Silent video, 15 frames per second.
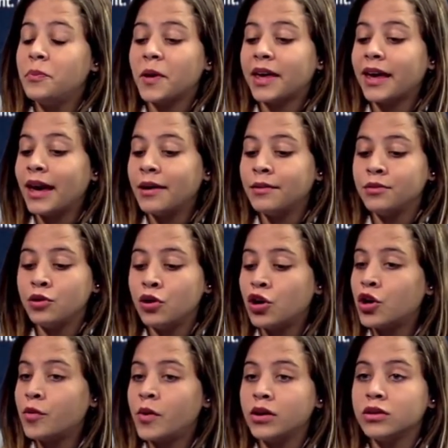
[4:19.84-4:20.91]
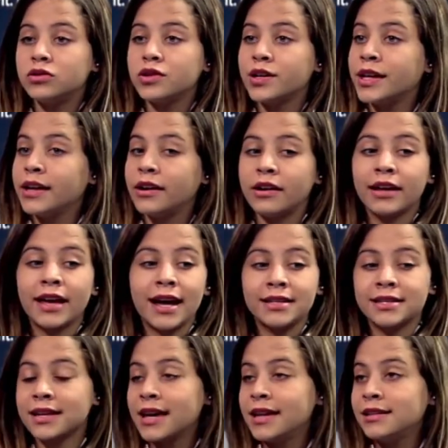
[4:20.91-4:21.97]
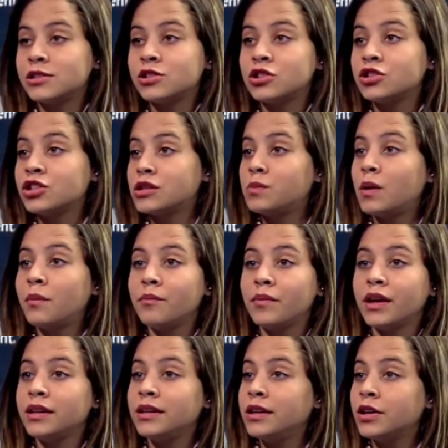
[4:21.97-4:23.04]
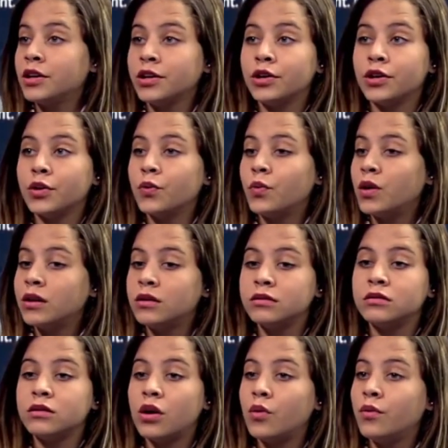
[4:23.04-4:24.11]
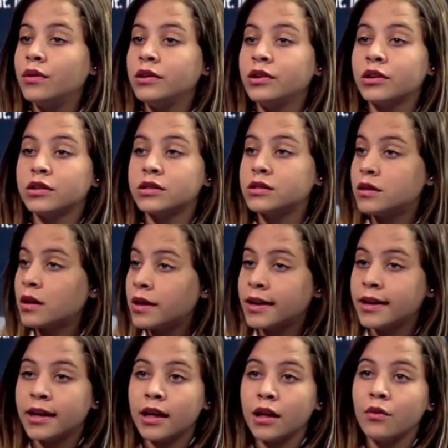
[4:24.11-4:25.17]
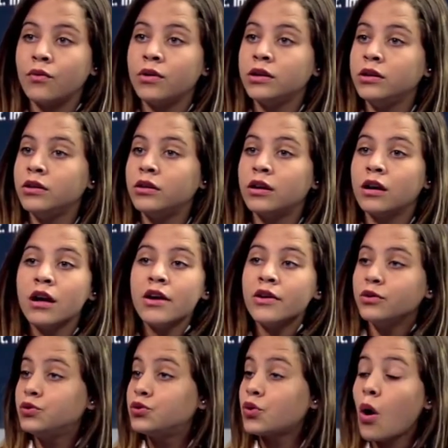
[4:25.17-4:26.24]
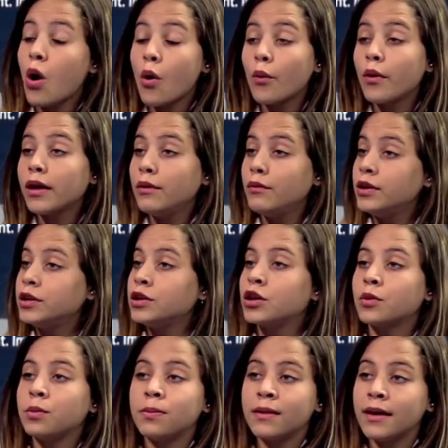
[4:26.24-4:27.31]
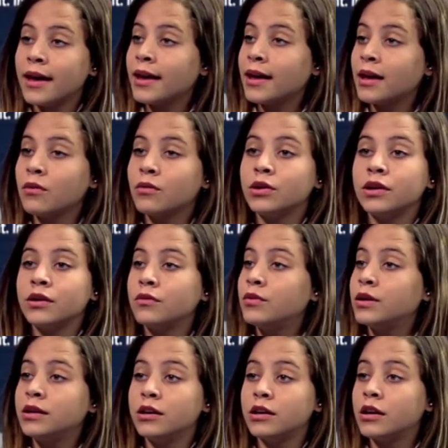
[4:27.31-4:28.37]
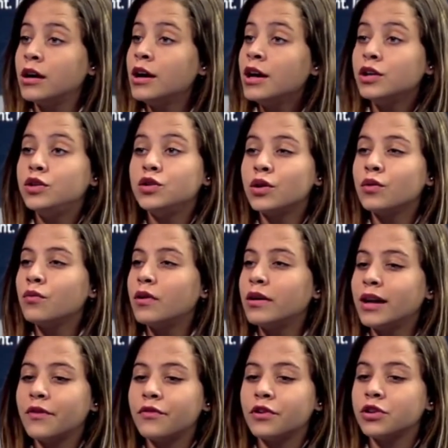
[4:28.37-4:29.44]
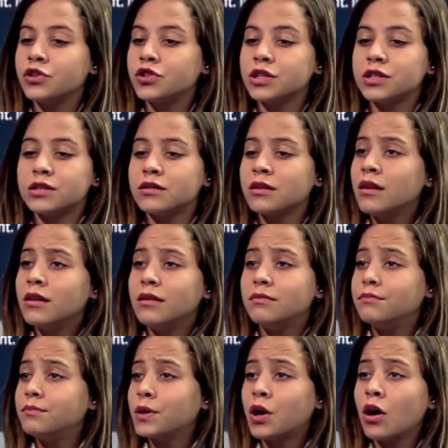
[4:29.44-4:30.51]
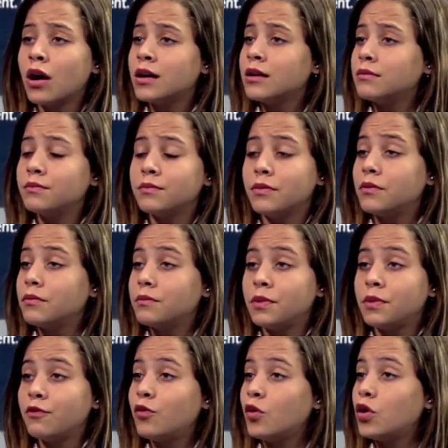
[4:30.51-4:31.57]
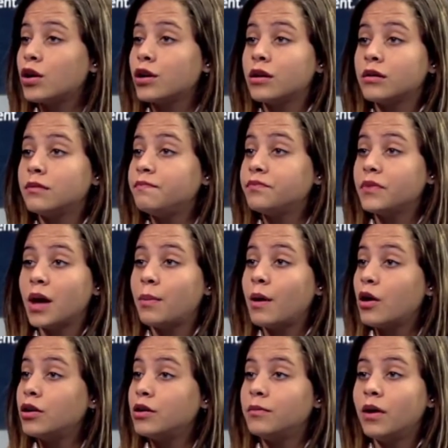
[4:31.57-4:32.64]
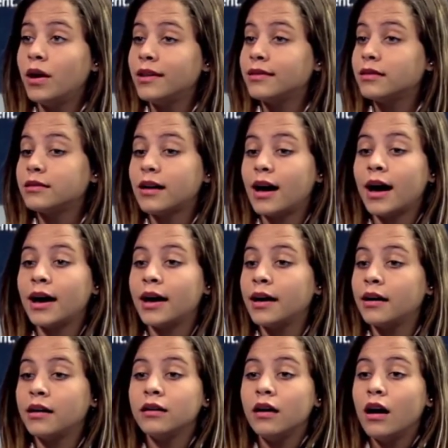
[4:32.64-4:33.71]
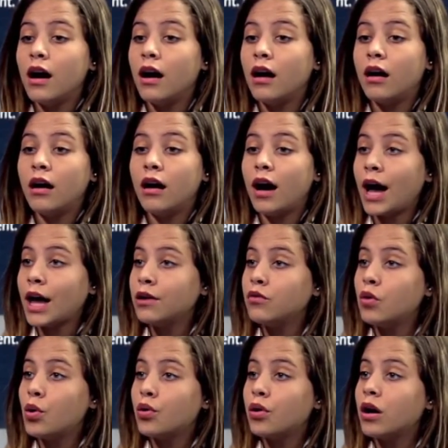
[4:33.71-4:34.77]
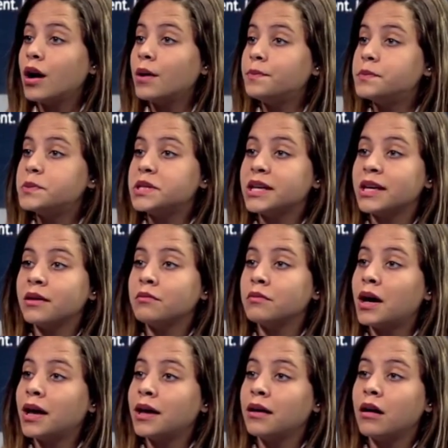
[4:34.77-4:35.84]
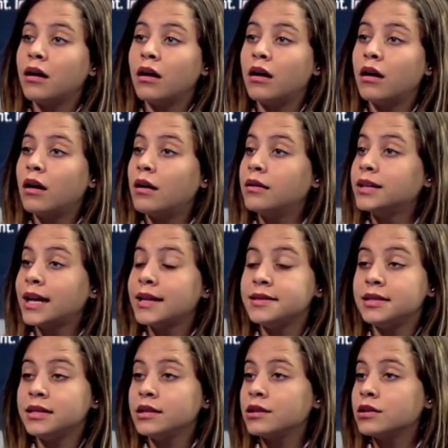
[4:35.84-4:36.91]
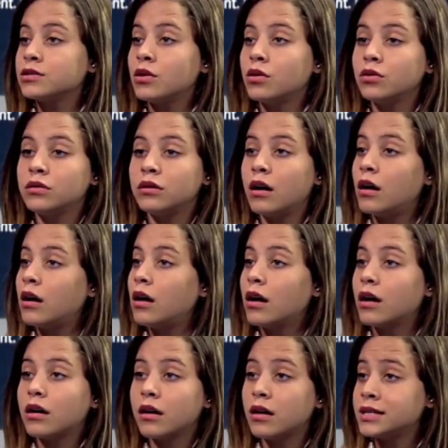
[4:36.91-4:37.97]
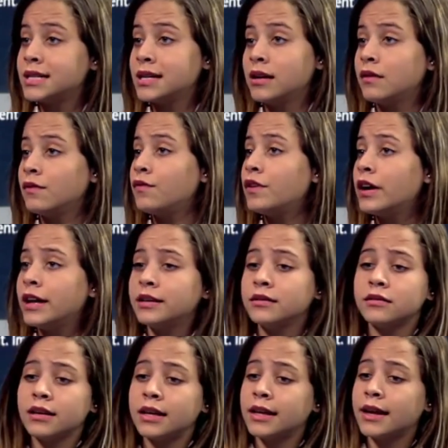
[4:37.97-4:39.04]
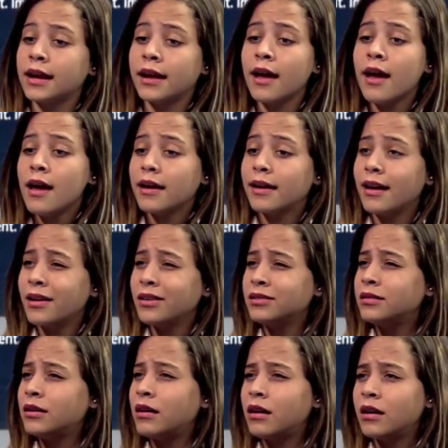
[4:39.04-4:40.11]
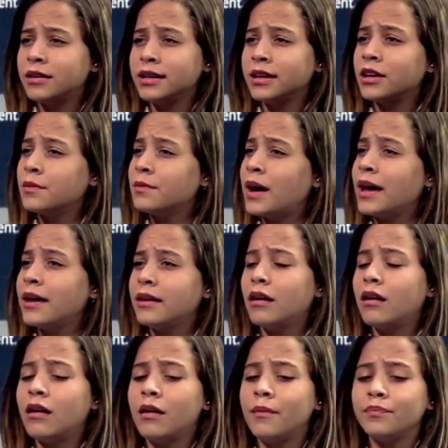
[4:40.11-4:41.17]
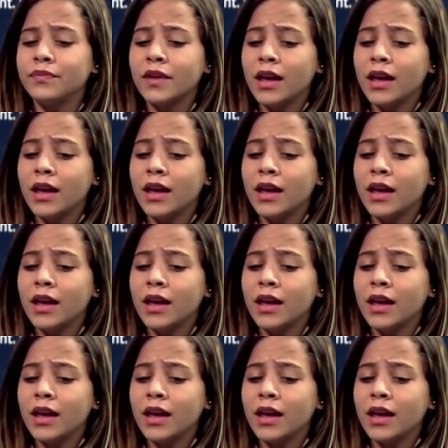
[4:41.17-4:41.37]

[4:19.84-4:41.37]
it became normal to hear gas canisters just bumping near your window when you're studying, when you're drawing, when you're playing, when you're doing whatever. Just because before about a month, I woke up seeing my 19-year-old cousin and friend getting killed near my